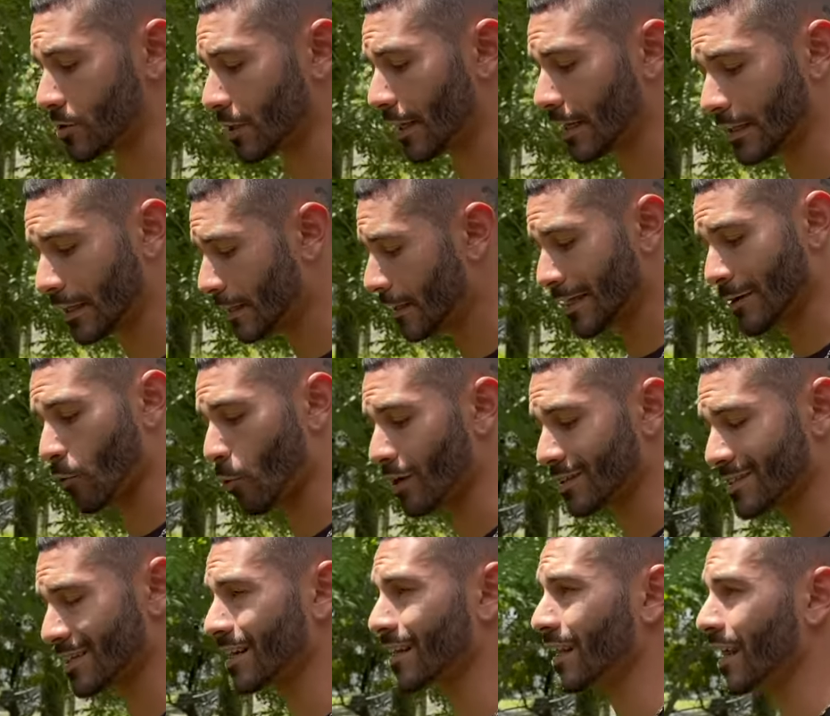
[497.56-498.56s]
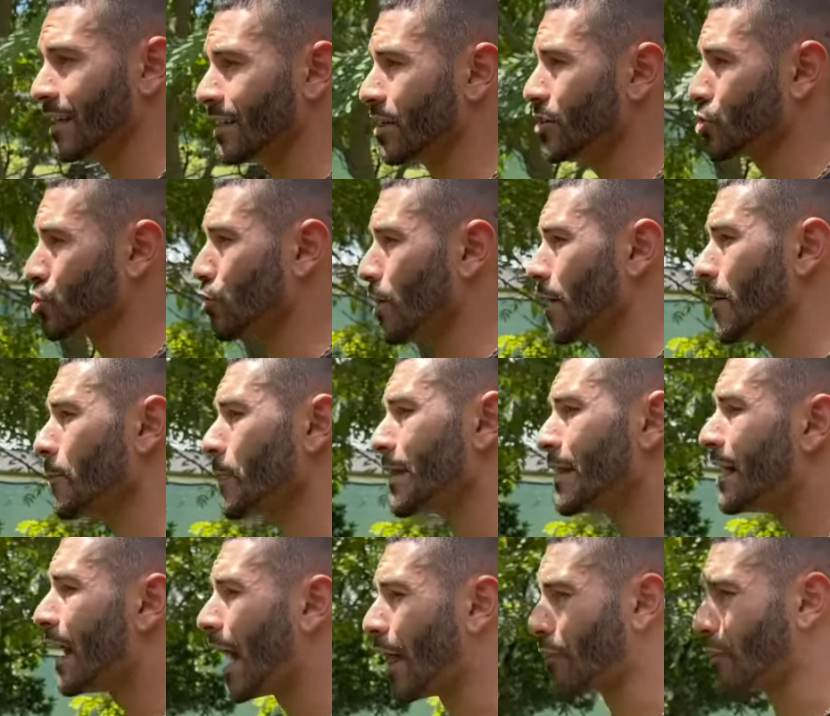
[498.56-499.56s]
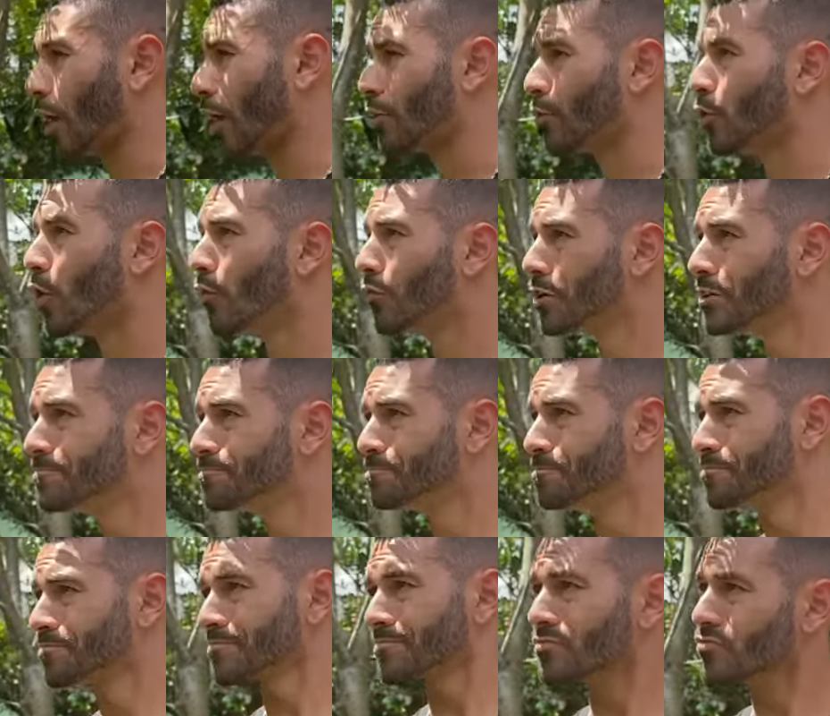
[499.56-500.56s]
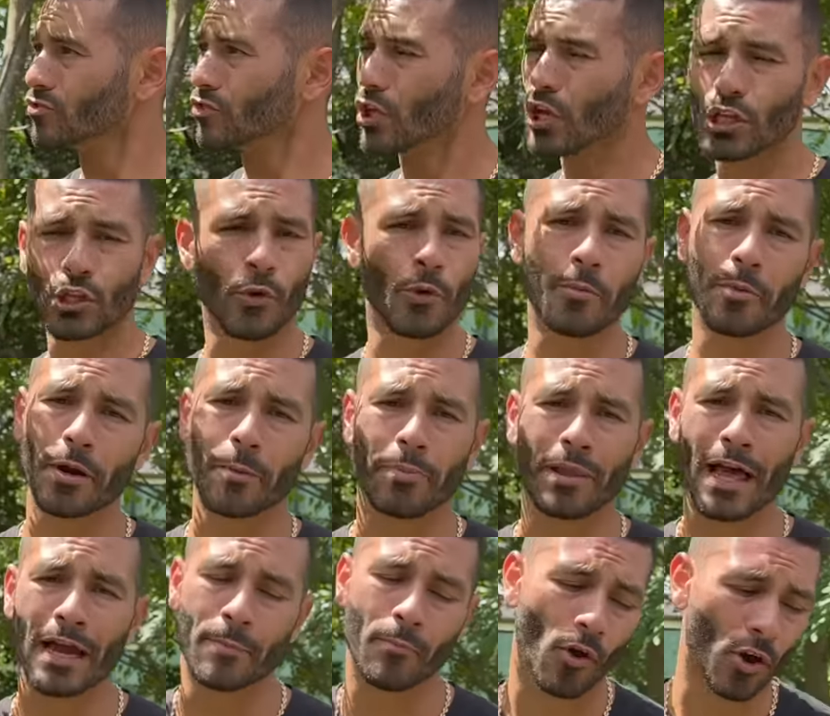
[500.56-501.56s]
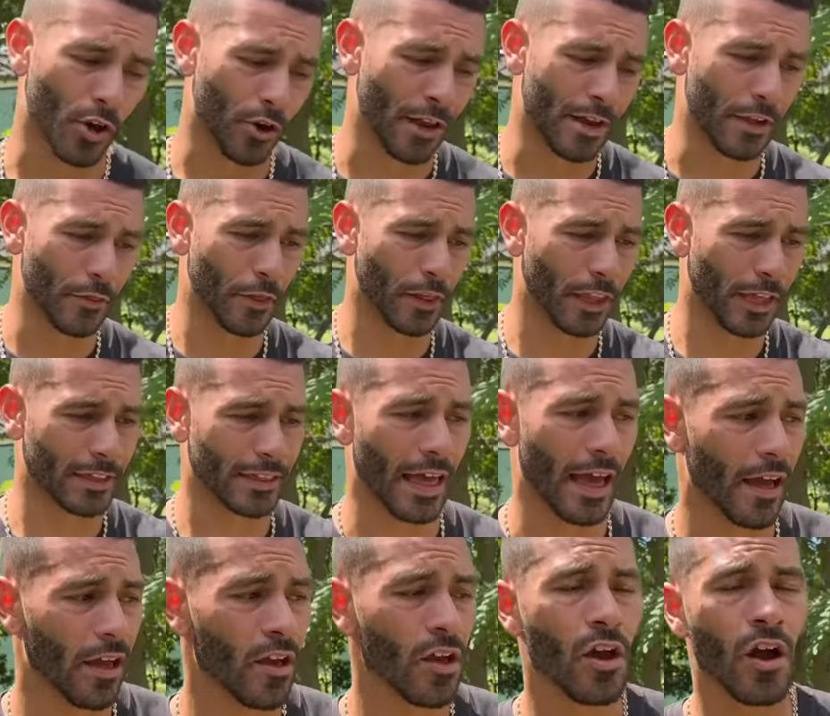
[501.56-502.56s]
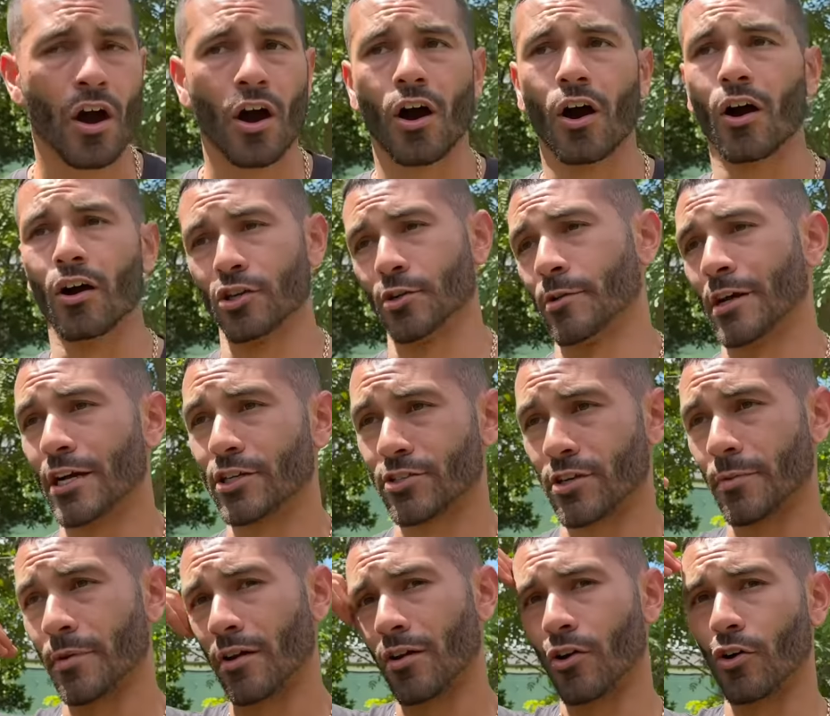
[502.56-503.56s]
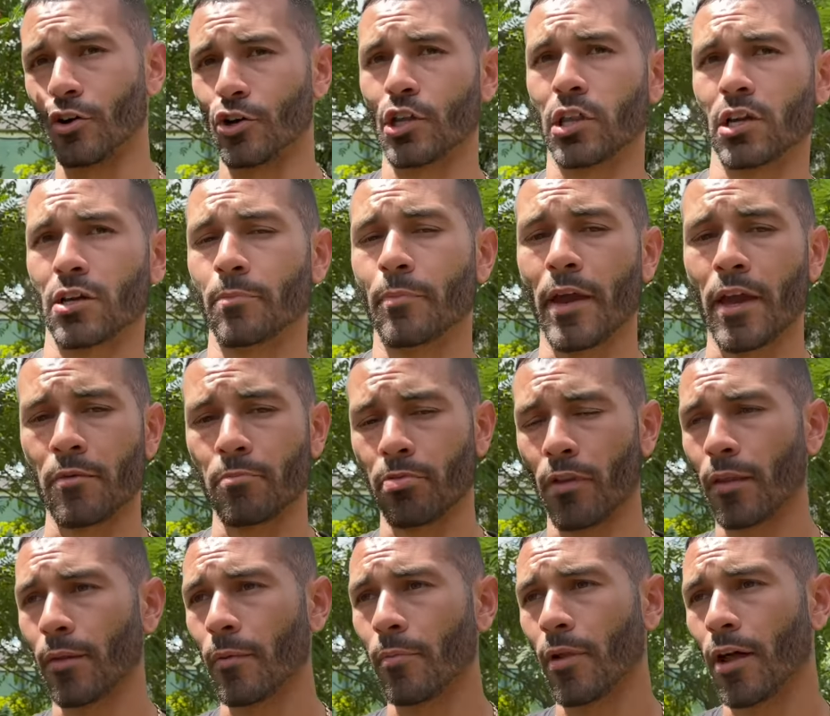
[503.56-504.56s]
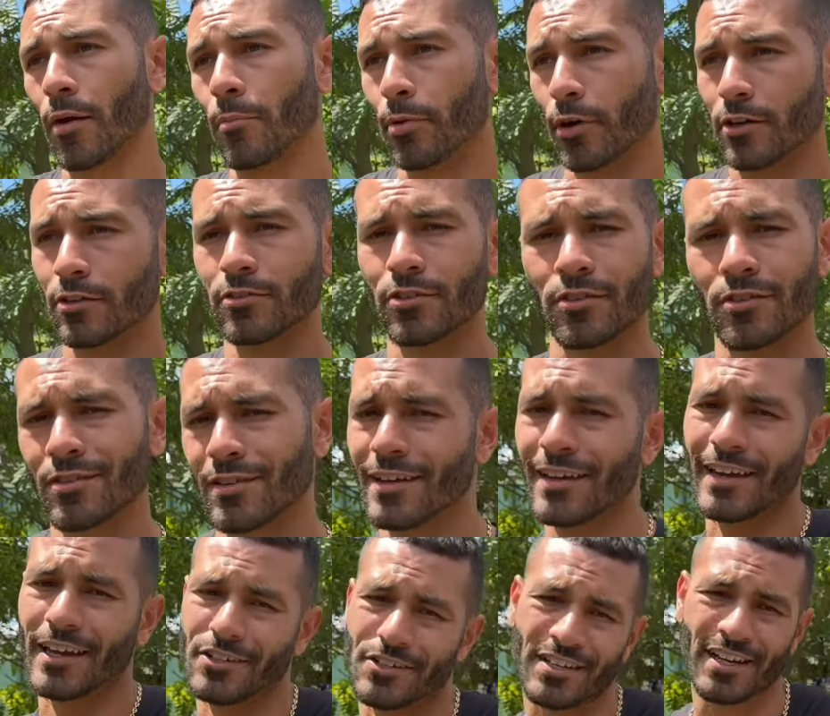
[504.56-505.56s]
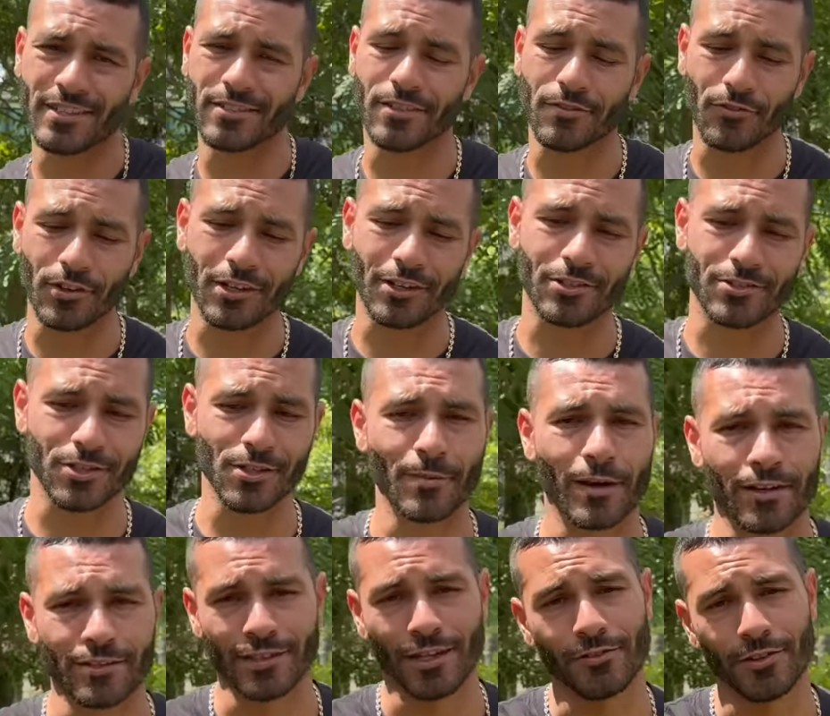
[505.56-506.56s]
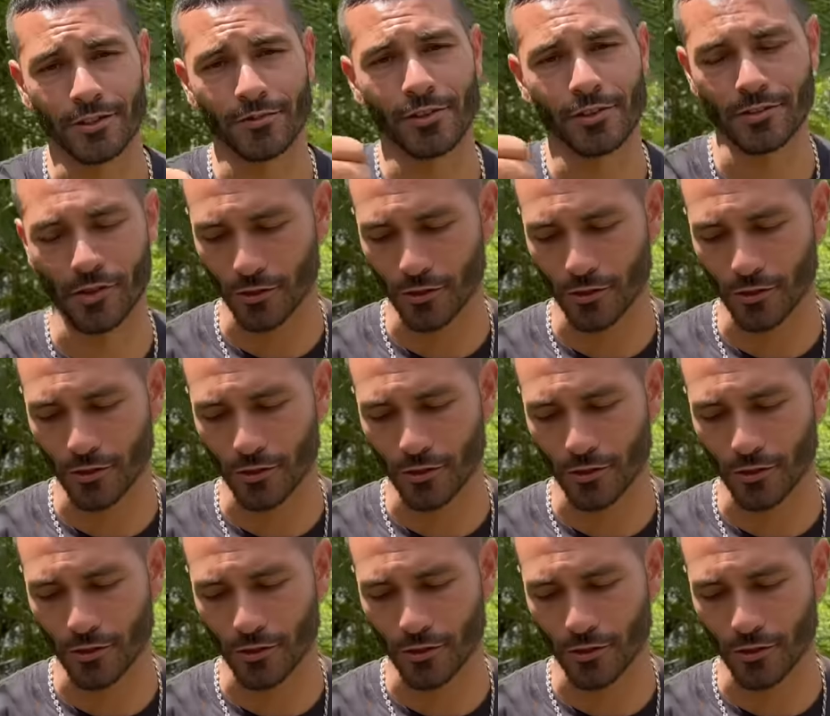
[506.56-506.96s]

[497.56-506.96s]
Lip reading: likely, it wasn't a lightning strike. I thought it over. It would have been a black mark or anything like that. You guys are gonna be, oh, clickbait, blah, blah, blah. But gotta get you guys on the video somehow to give these videos a